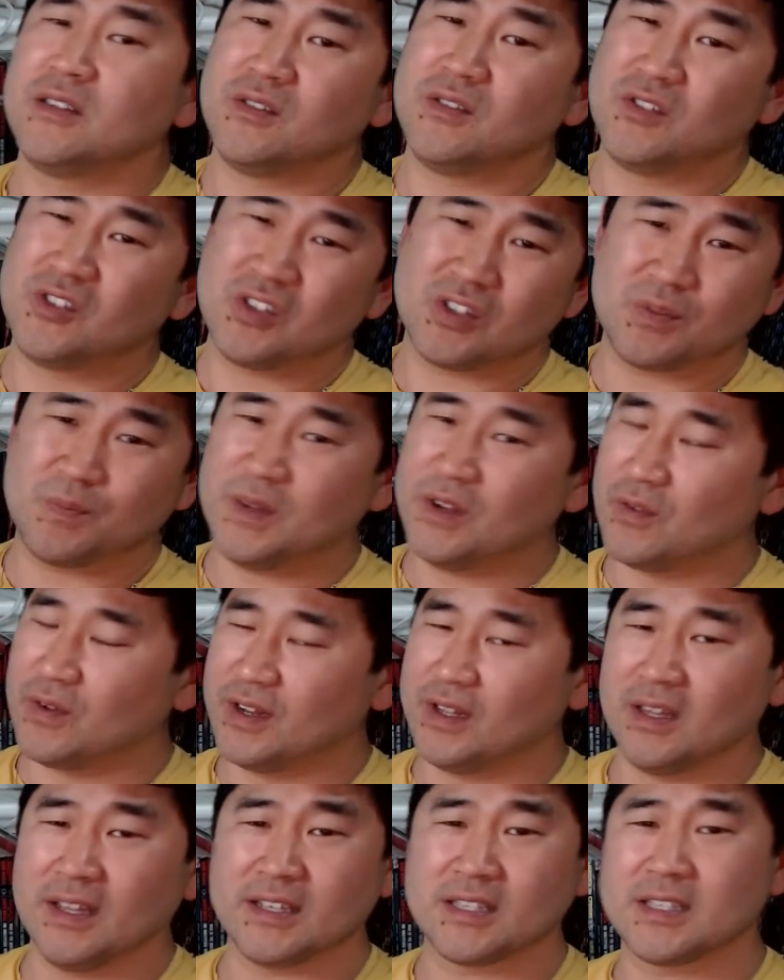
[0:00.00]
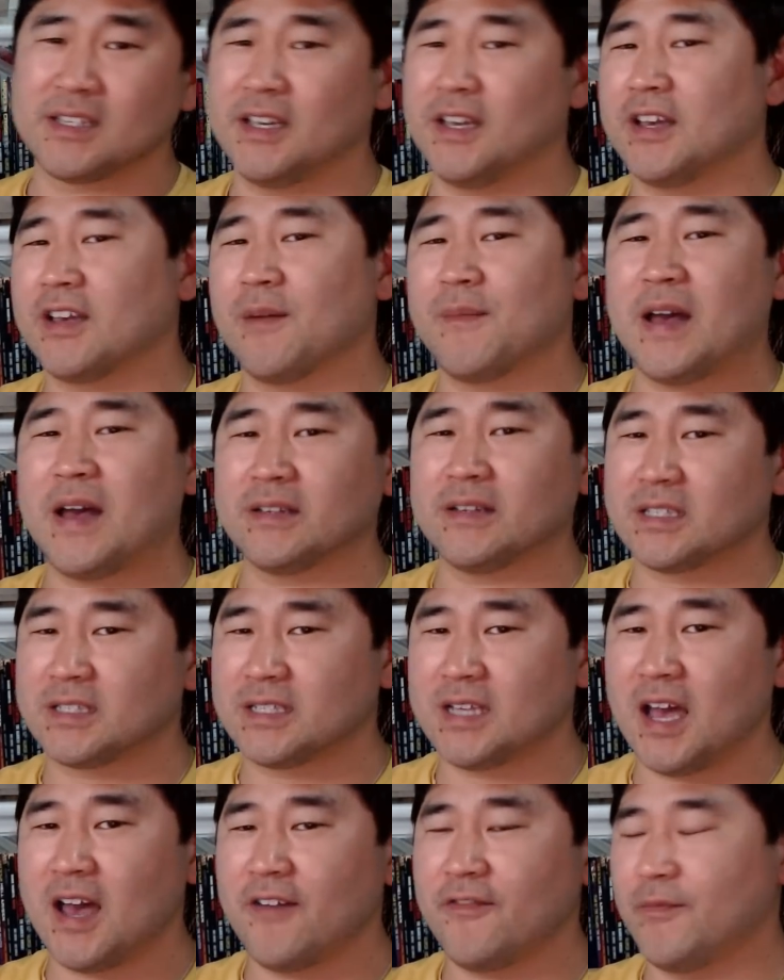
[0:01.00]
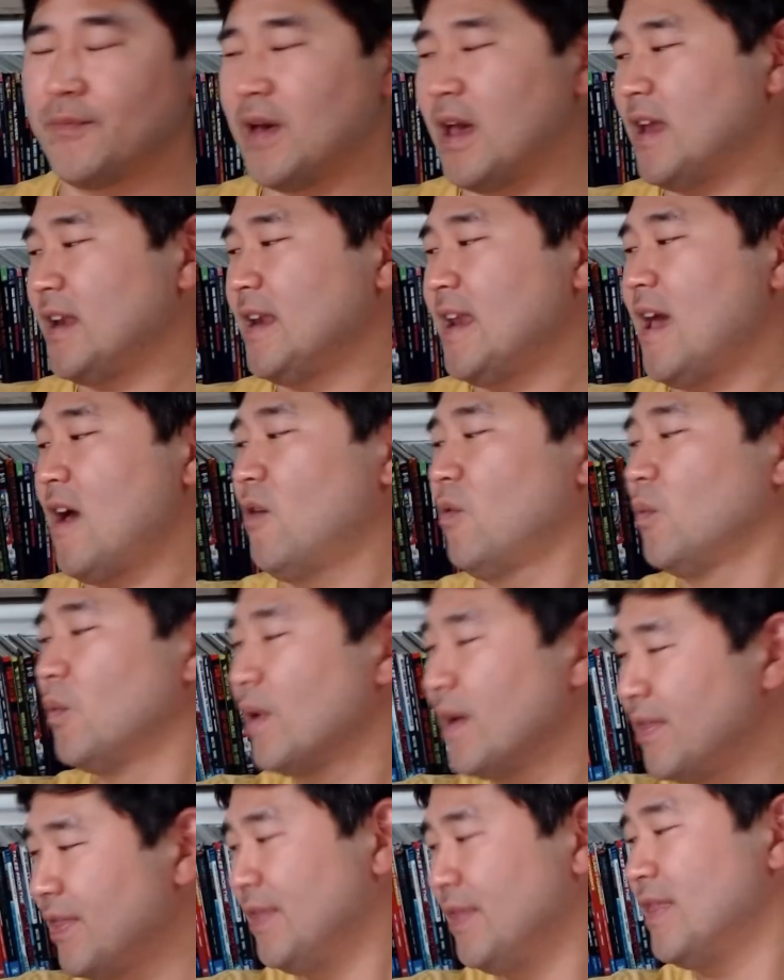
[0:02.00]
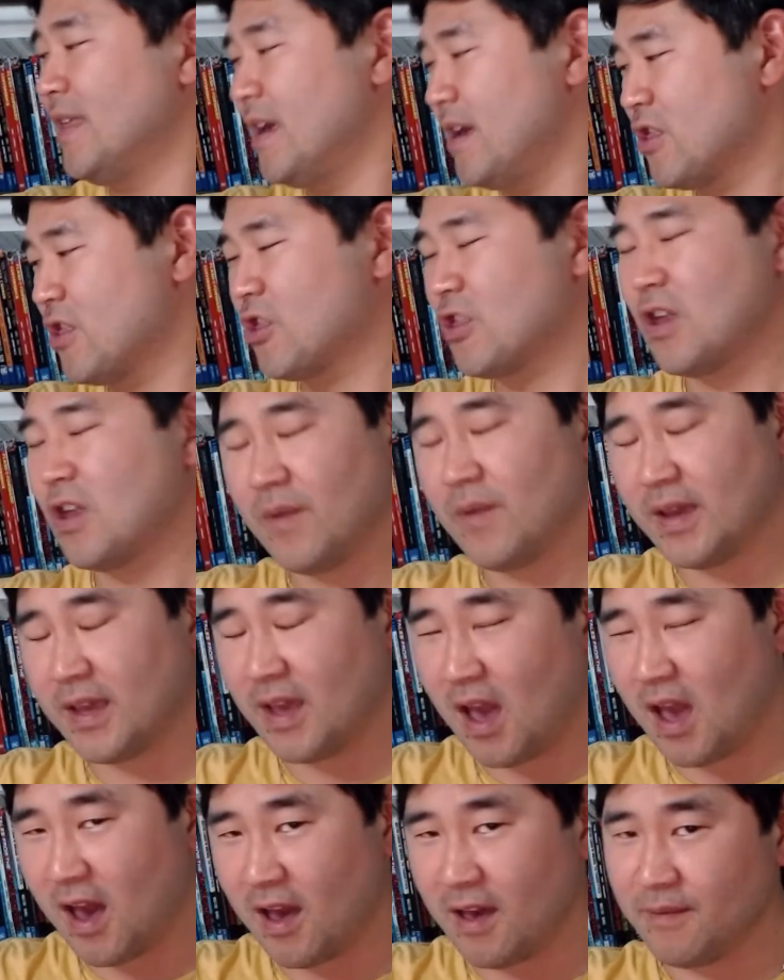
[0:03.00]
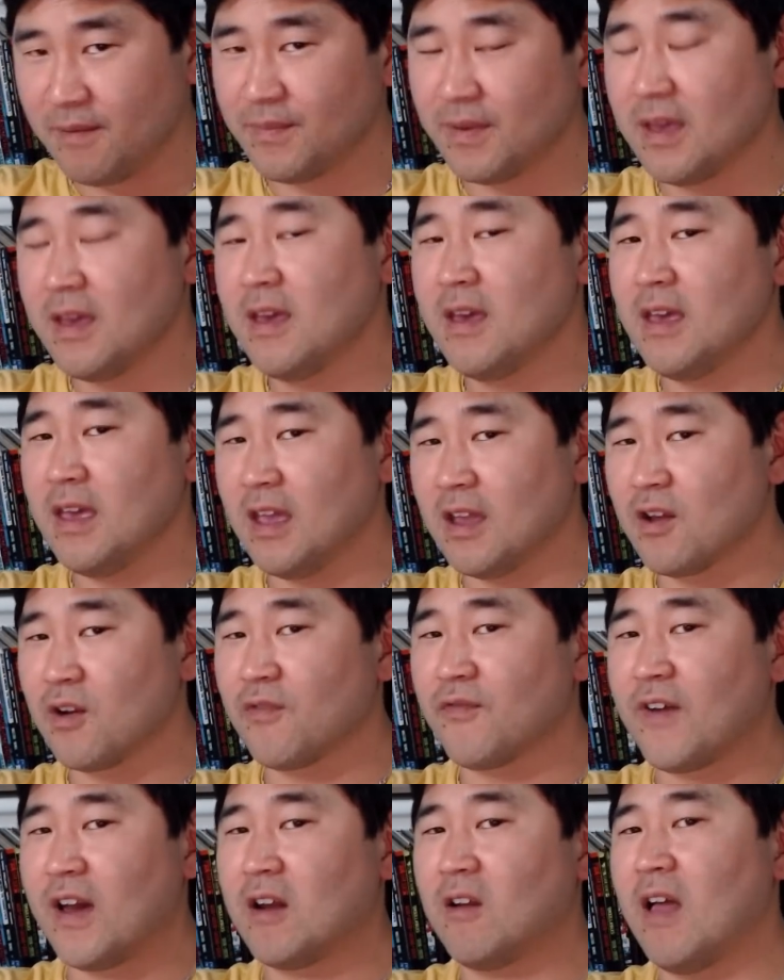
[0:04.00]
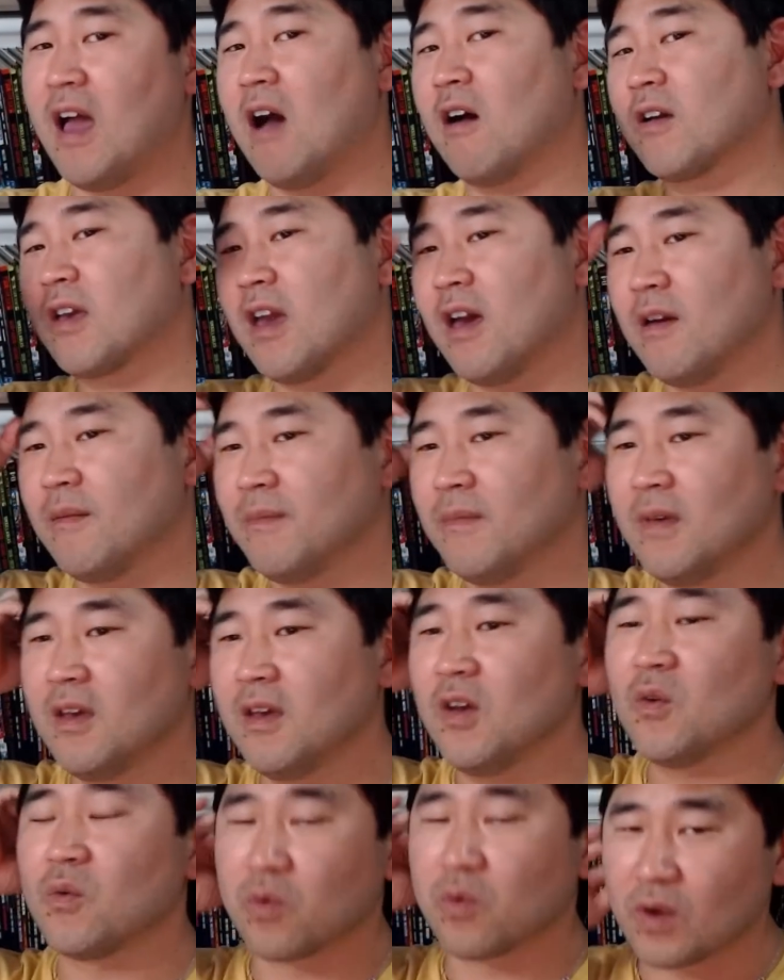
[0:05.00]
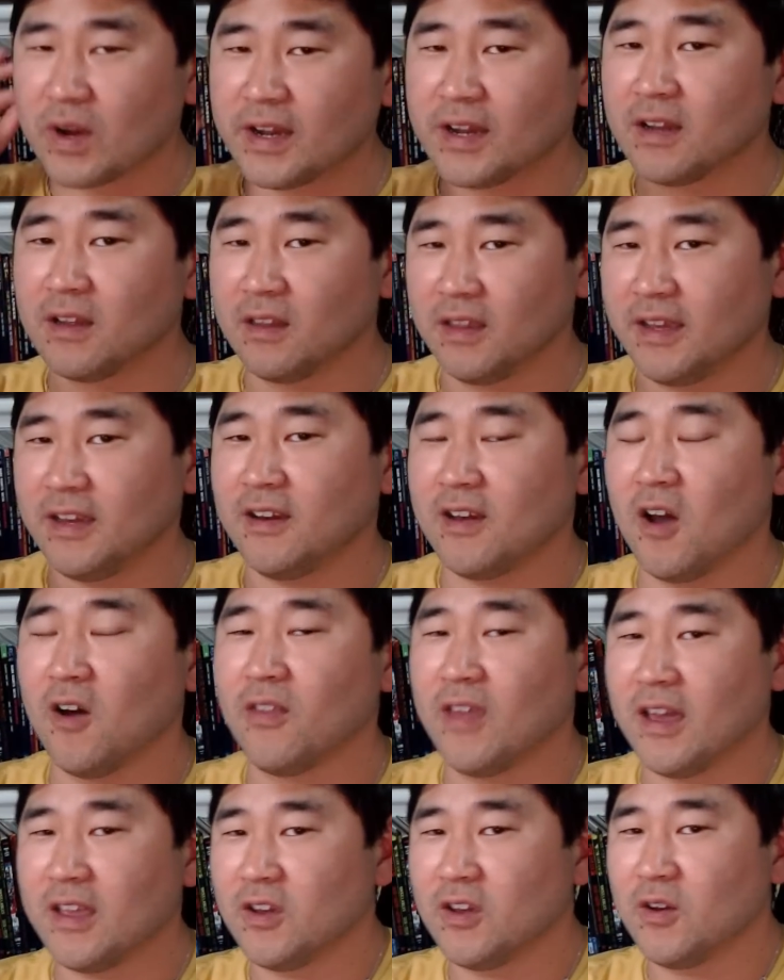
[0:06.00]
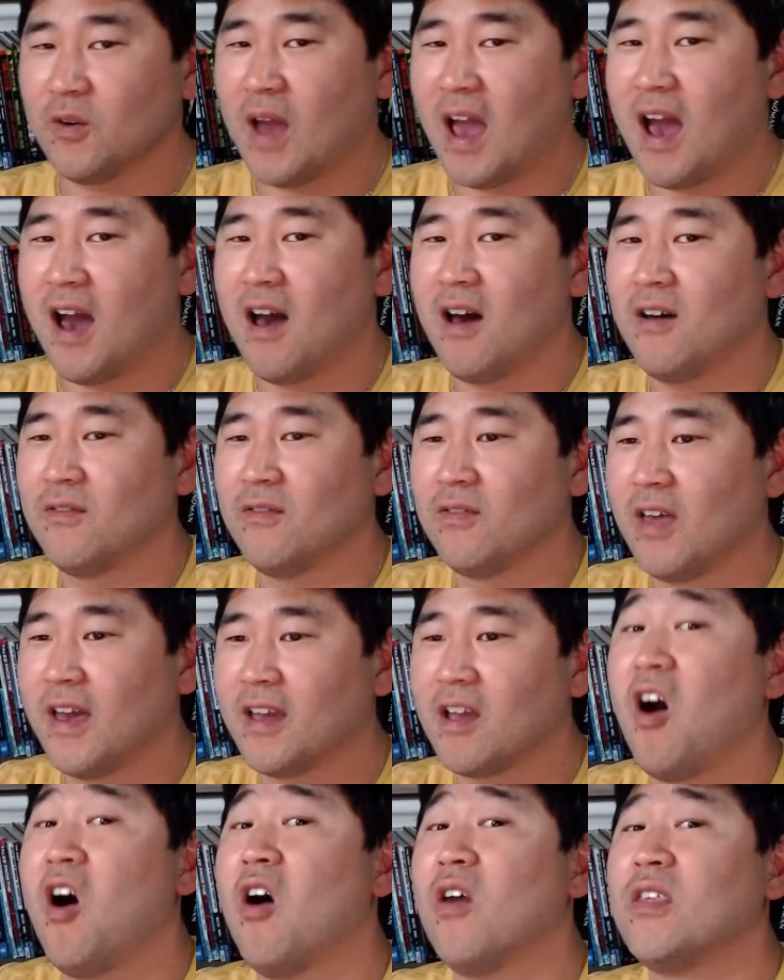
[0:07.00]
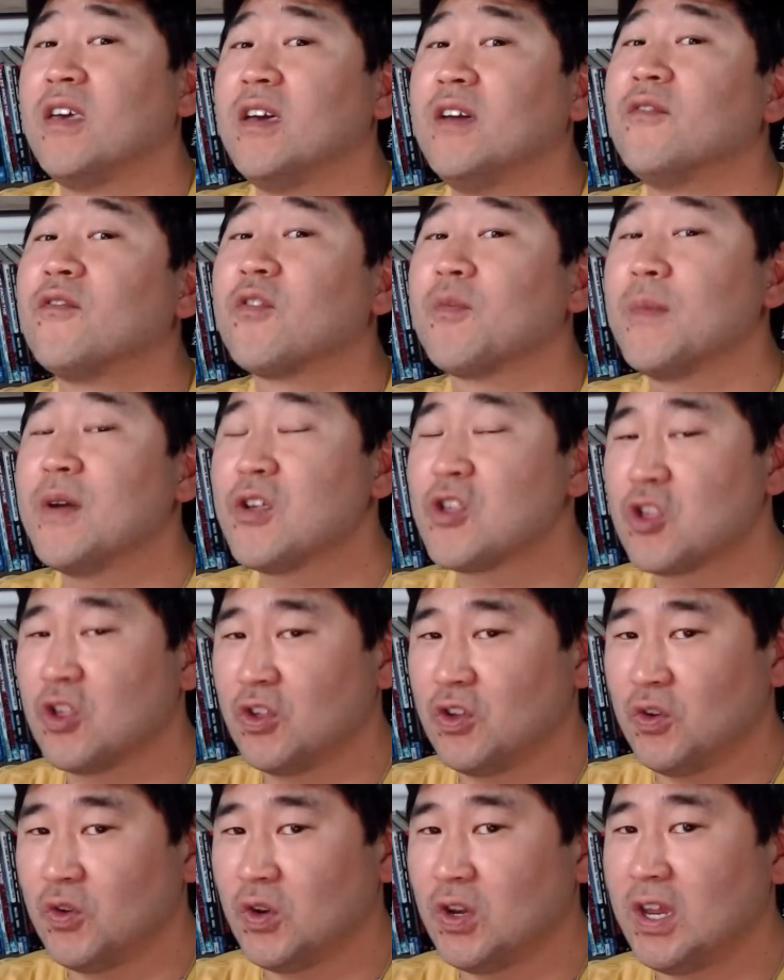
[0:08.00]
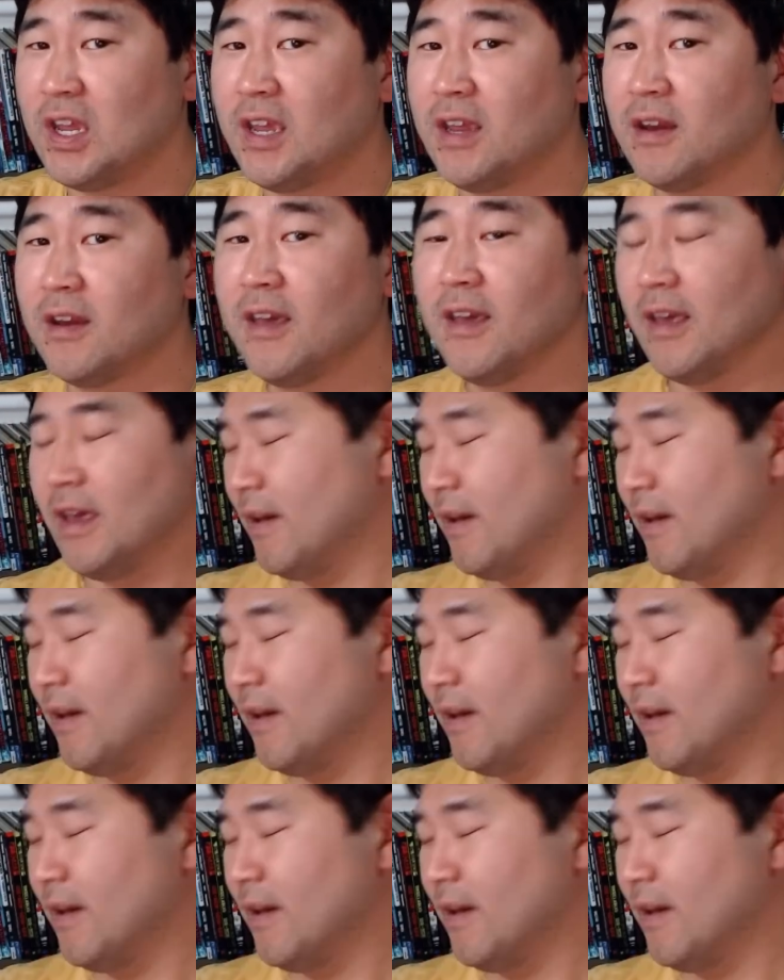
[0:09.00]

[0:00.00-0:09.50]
just be realistic about stuff. But now with this showing up in your final outcome, really know that you have like all the information you need.